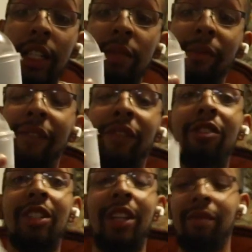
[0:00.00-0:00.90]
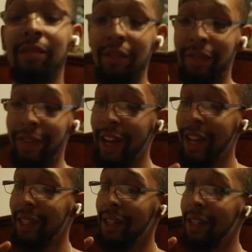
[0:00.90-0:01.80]
This is my first time eating
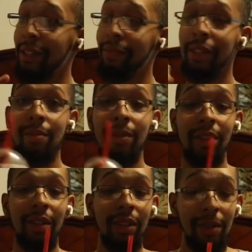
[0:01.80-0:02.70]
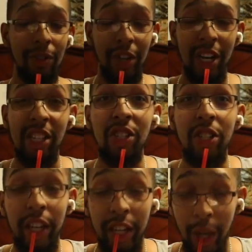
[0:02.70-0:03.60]
Five Guys, man. I'm gonna try this
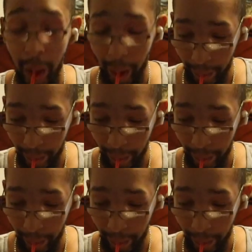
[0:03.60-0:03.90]
shake out.